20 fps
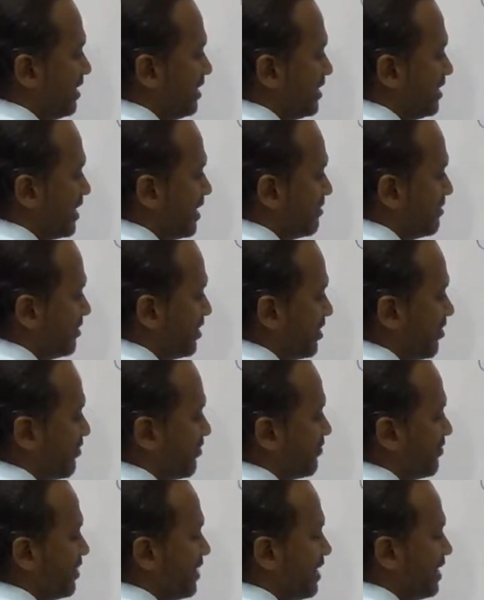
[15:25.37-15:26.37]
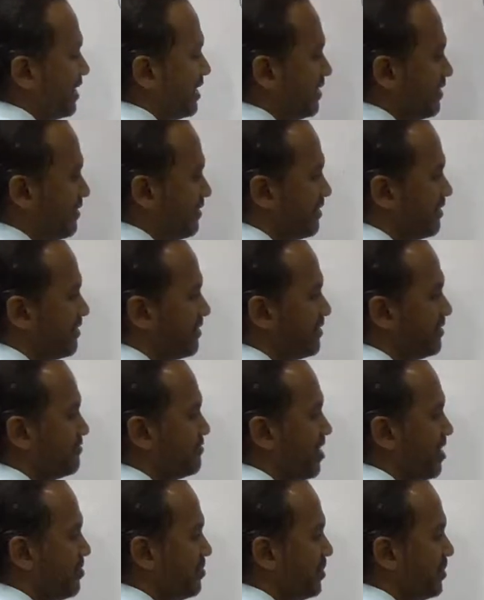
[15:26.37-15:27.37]
get rid of
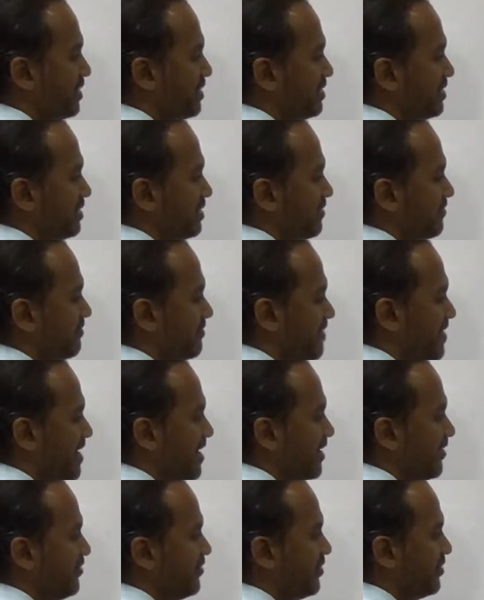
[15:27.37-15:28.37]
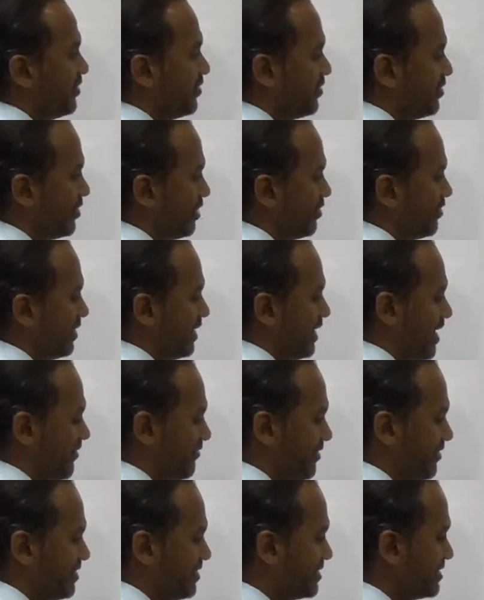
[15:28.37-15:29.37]
number 5 on our left
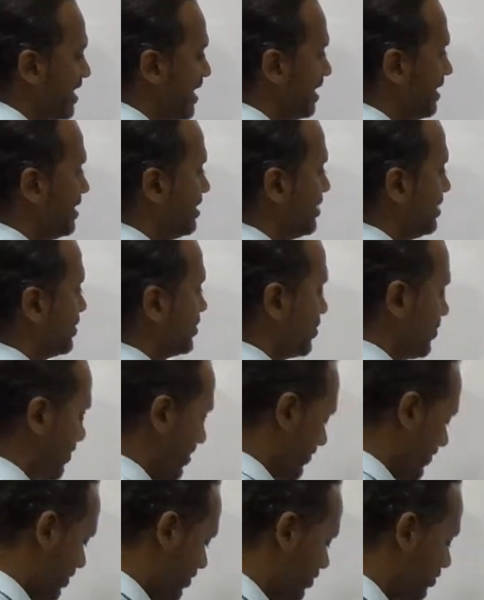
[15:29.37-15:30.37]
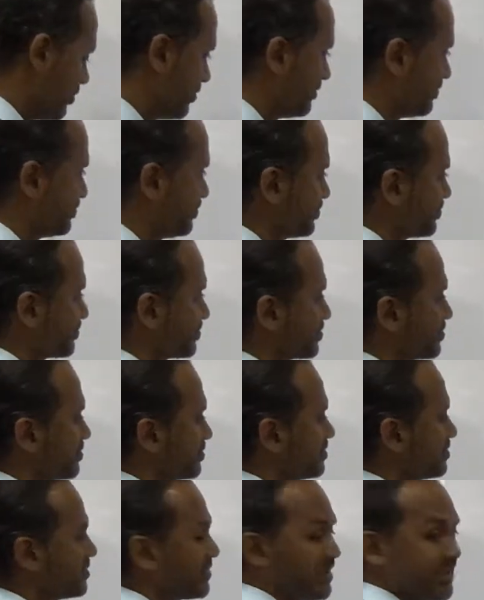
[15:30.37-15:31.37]
hand side. So what we do
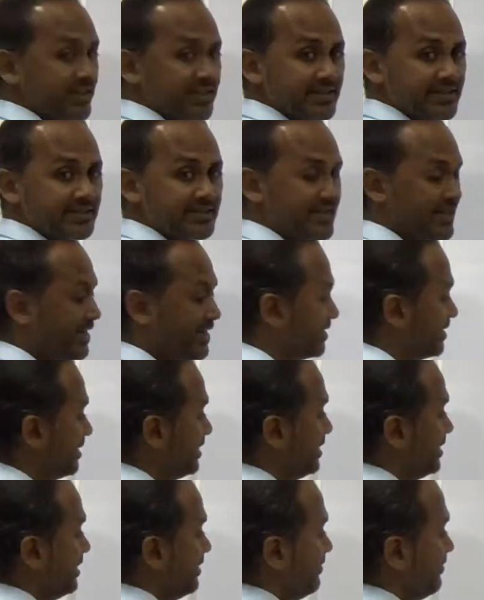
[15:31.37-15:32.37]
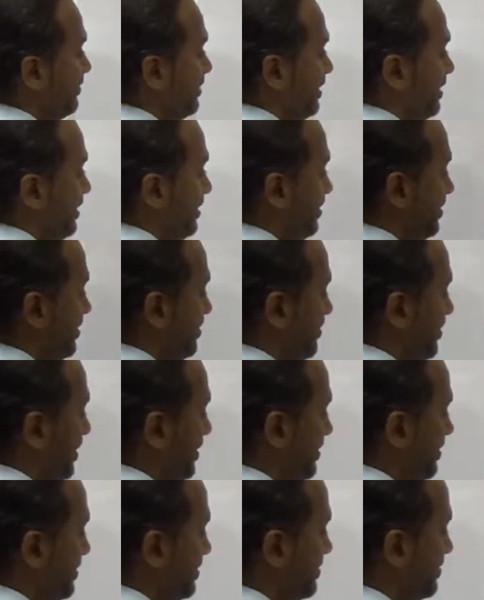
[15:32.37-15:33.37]
is that we
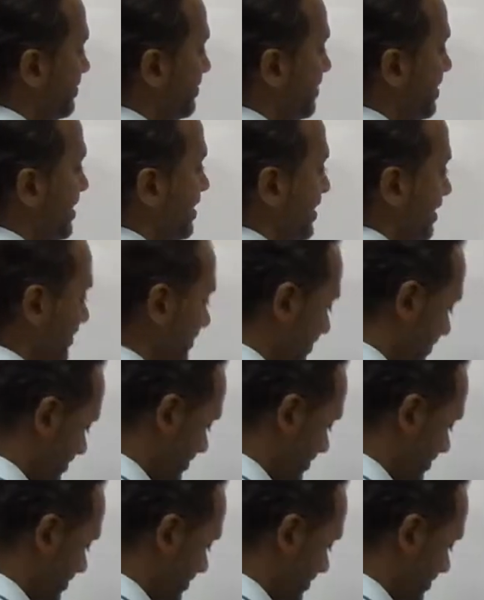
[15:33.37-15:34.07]
minus 5,